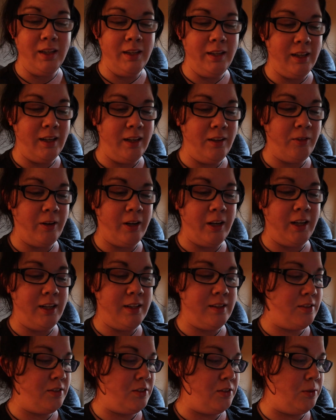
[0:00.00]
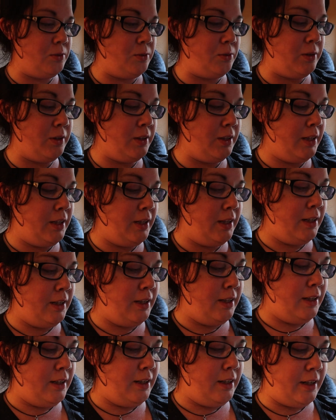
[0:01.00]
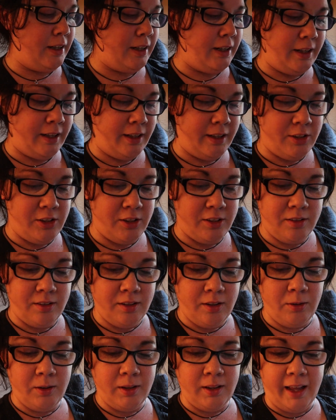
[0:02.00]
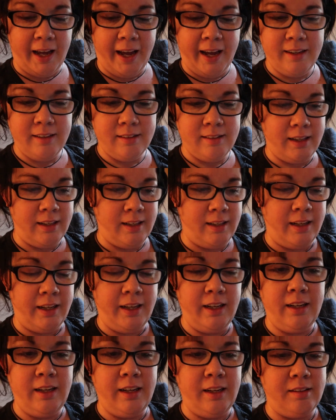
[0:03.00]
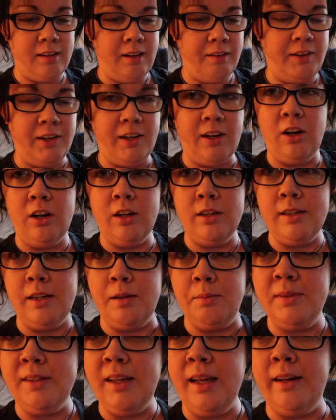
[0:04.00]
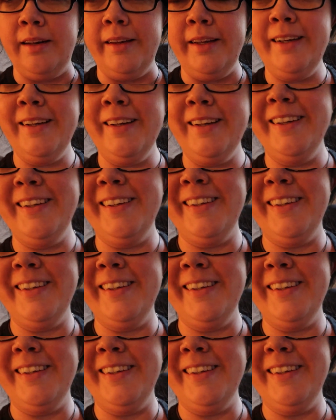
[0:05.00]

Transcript: getting ready to just relax and knit. He's having a hard time settling.